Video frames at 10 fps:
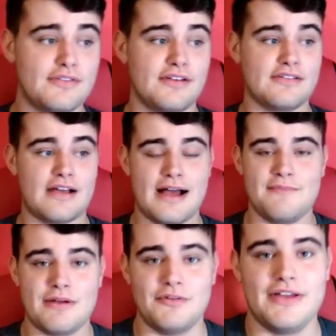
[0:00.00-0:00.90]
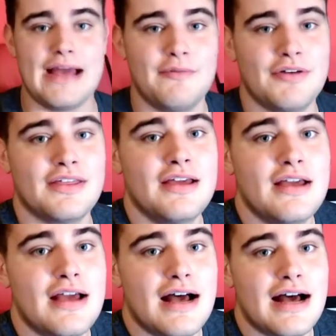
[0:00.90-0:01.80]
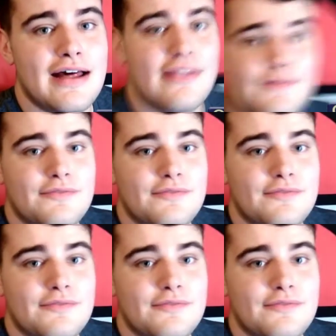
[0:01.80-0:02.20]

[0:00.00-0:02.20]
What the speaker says: things I'm really happy with. The